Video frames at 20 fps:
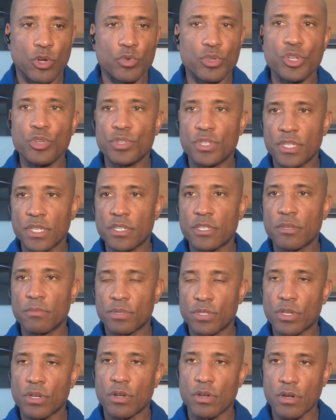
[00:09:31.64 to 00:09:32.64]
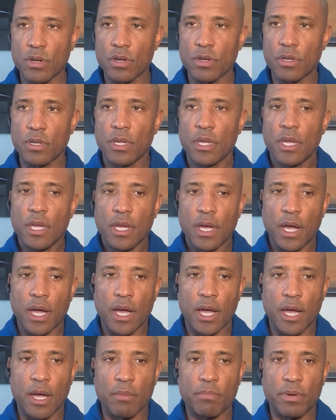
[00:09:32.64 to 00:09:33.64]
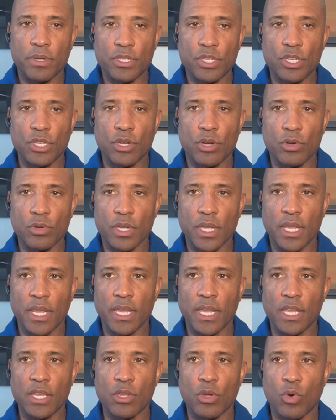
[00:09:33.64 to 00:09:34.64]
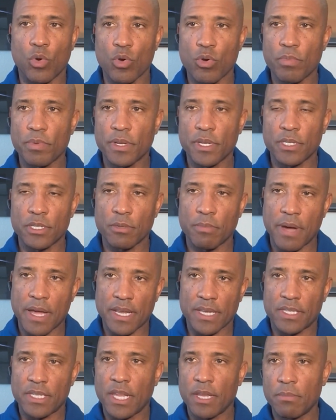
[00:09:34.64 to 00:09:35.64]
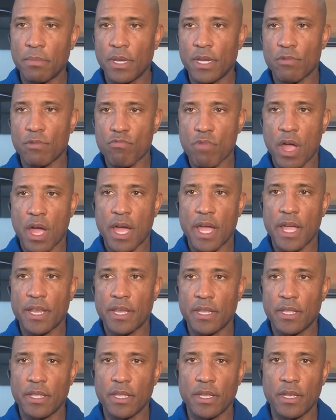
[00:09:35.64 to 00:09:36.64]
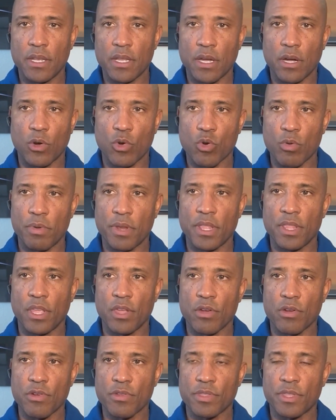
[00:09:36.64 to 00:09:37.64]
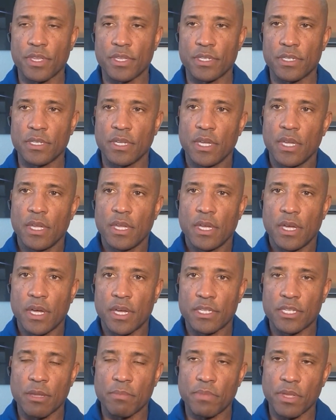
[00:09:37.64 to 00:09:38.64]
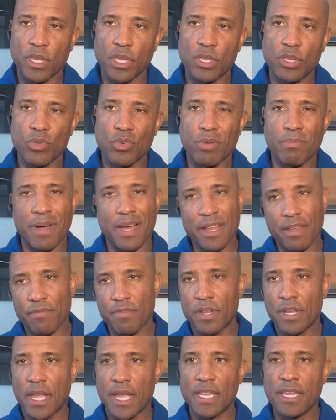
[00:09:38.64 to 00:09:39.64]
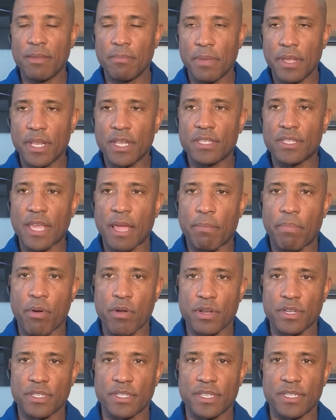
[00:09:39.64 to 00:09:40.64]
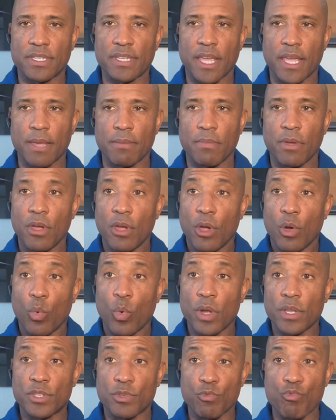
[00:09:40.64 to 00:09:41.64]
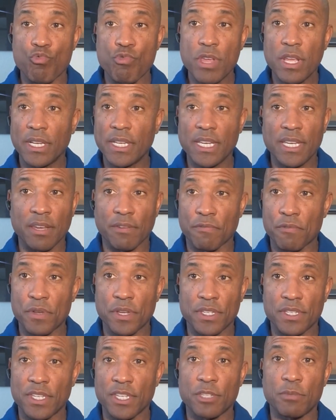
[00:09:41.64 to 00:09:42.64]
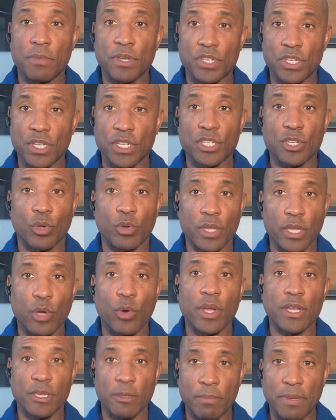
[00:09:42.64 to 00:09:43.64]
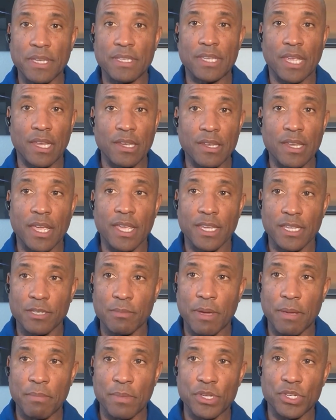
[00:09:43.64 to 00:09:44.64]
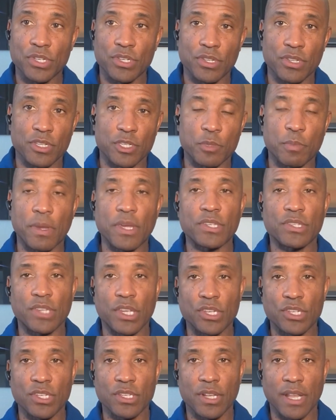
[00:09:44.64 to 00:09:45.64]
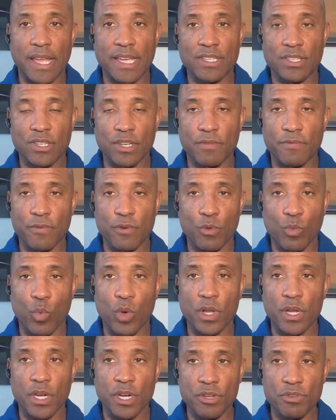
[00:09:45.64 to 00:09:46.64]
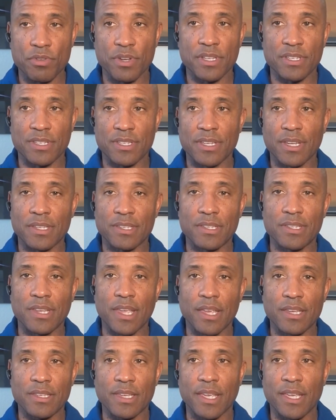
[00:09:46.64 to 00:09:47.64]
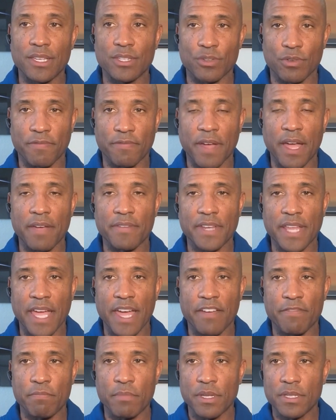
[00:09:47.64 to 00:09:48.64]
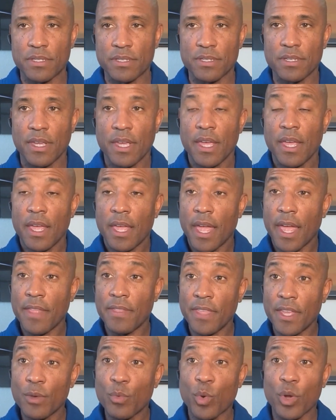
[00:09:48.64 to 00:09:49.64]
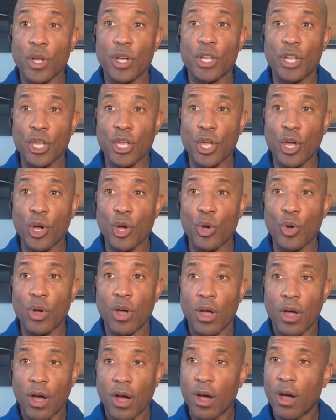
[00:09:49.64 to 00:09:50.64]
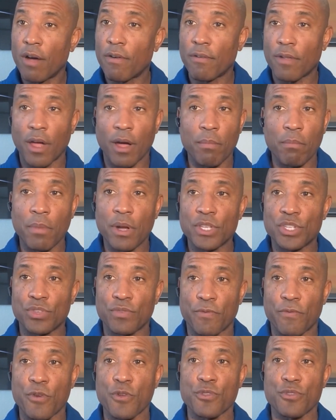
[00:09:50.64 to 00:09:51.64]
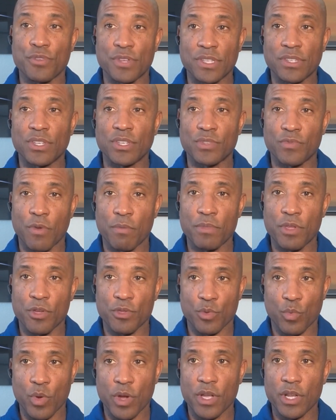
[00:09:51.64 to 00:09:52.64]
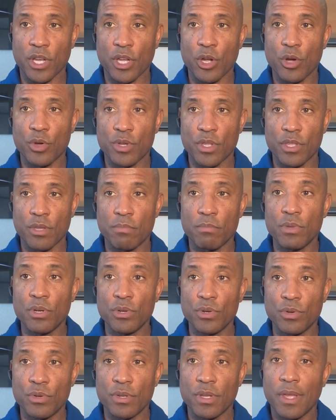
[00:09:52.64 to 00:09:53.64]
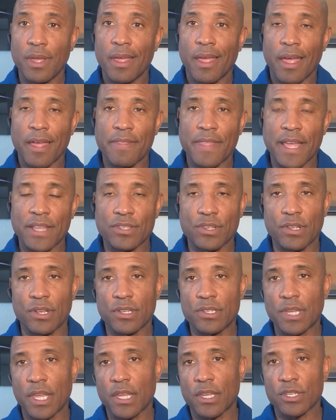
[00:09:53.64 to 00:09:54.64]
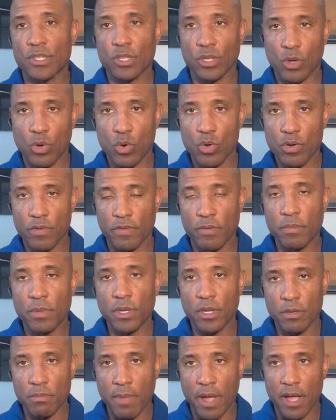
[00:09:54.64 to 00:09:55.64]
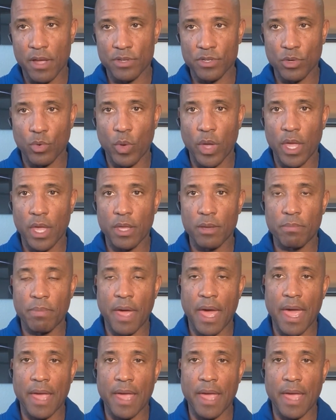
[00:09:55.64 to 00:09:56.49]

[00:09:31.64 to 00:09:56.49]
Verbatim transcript: So use systems to learn. Uh, but you know, getting into orbit is about a 10 minute ride, and then uh, orbiting the Earth is uh, something you do about every 90 minutes. That part is the same. What's really different is this mission is only going to be 10 days. My mission to the space station lasted for 168 days or five and a half months. And then we're going to go uh, a much further distance from the Earth. We're going to go to the moon, and that's going to take us a quarter of a million miles away and